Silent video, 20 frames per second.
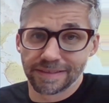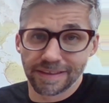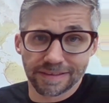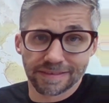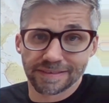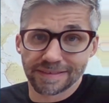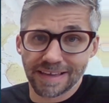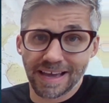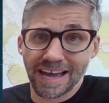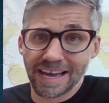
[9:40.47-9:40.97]

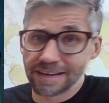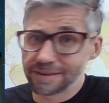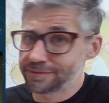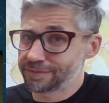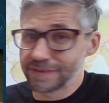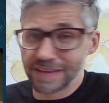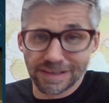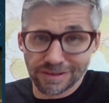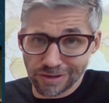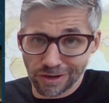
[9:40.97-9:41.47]
this side
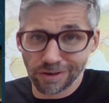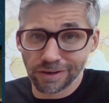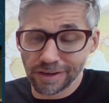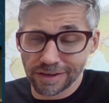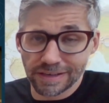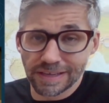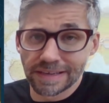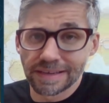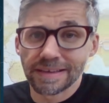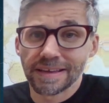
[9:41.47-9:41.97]
of
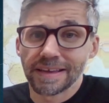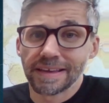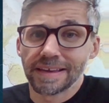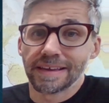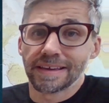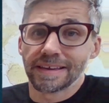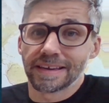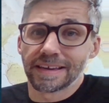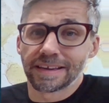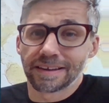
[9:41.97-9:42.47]
eternity
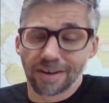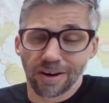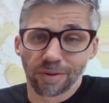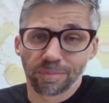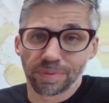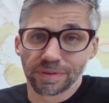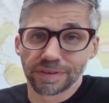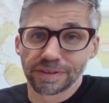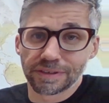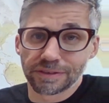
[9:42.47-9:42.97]
in our
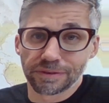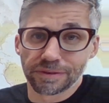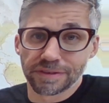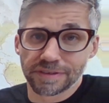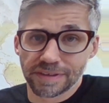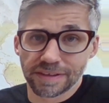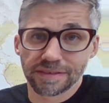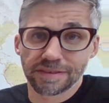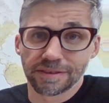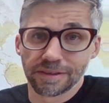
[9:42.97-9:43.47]
political
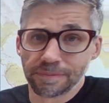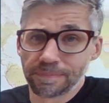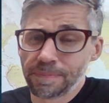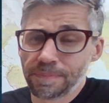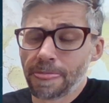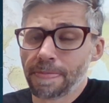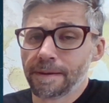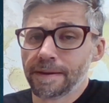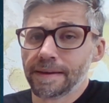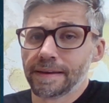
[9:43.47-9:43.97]
system.